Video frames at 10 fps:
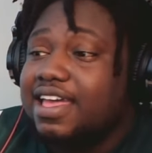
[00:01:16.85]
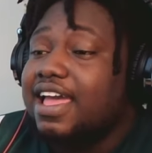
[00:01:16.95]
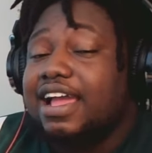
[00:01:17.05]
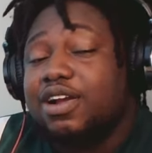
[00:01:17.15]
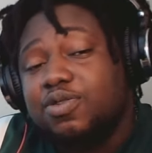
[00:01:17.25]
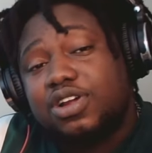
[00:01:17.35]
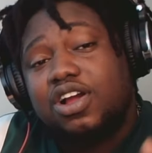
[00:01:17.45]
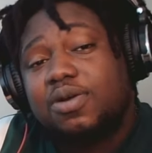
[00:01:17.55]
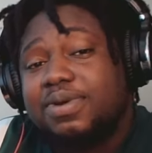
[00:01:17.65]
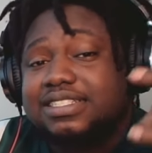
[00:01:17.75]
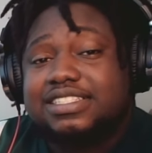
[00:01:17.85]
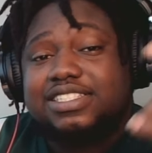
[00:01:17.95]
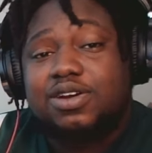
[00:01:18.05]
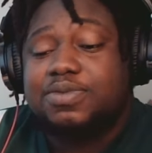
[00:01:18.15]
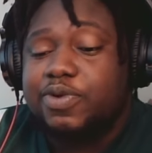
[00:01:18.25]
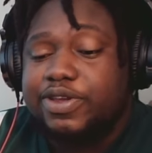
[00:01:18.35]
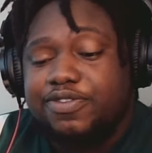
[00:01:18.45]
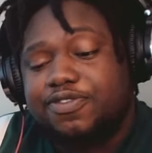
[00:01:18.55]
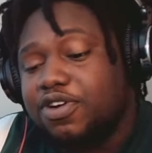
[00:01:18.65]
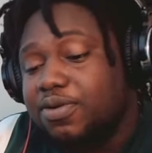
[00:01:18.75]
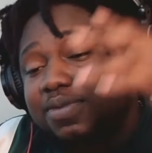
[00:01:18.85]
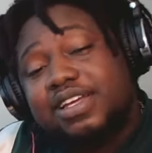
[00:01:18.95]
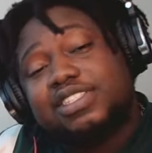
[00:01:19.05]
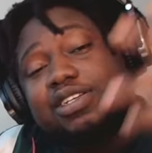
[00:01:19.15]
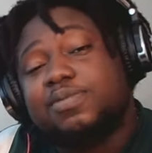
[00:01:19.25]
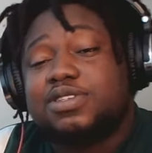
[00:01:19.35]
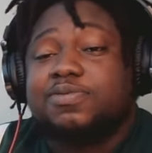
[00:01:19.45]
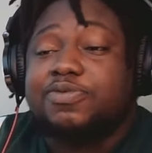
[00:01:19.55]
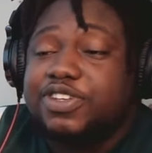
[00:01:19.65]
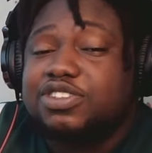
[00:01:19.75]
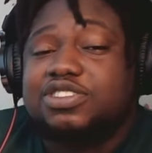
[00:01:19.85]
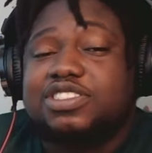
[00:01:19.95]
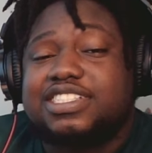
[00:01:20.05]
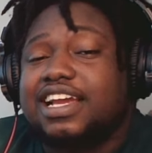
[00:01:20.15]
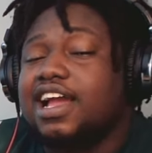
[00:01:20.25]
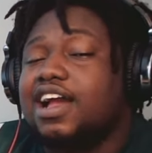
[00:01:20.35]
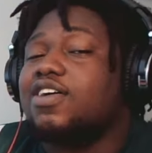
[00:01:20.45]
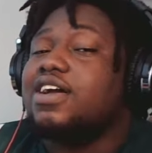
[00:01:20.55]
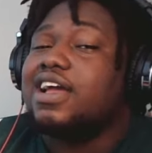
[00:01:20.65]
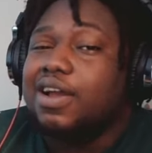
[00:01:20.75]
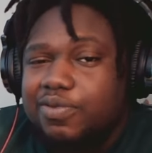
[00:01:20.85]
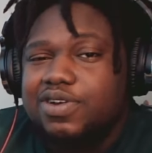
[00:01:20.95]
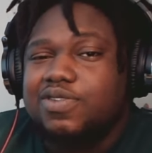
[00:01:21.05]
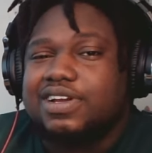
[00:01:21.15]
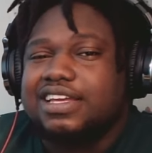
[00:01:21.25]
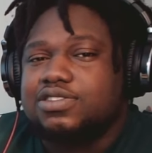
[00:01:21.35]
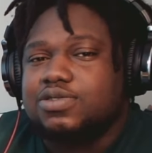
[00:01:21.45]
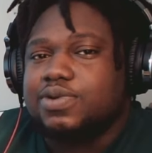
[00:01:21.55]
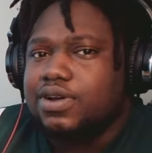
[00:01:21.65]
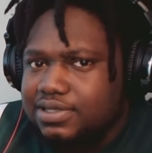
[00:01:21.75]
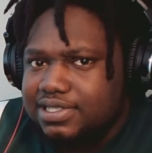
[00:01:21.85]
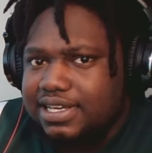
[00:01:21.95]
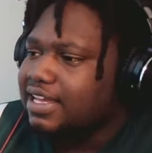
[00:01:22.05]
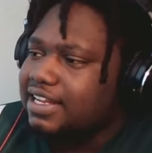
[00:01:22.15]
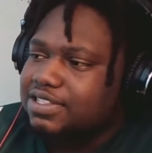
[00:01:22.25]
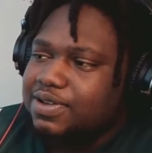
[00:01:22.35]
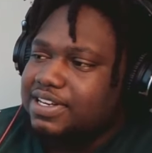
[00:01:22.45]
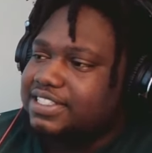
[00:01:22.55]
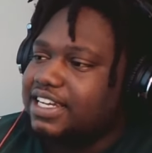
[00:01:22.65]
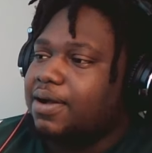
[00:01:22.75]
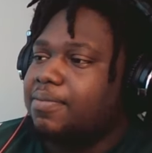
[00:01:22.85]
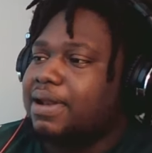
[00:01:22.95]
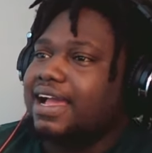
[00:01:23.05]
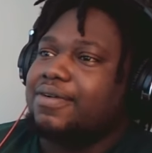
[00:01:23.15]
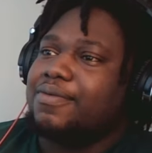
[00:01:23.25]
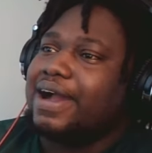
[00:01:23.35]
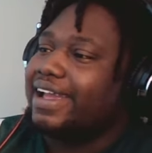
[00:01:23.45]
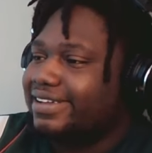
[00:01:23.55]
And go in the comments and tell me where you're from. Tell me some videos to check out, and we're gonna get to it, okay? Let's go ahead and check out Black and White.